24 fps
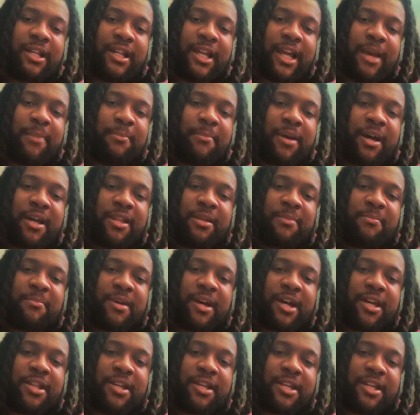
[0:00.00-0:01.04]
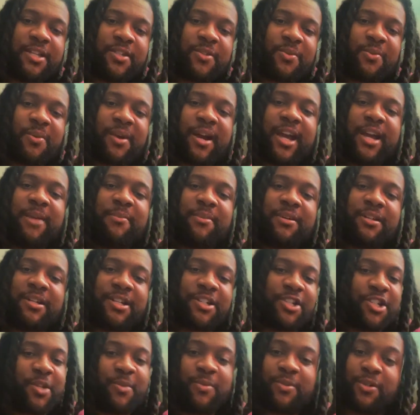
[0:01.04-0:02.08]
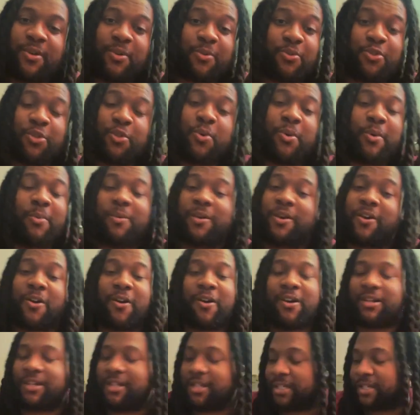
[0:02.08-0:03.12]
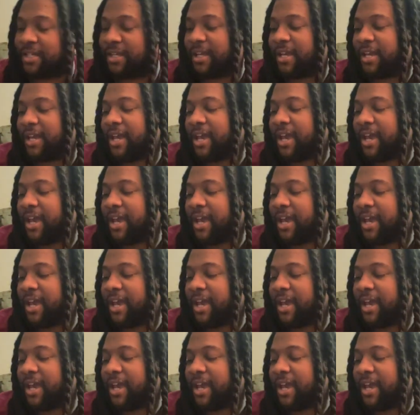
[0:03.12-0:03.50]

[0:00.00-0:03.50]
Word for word: Let mother mother is right because she was gonna do it regardless,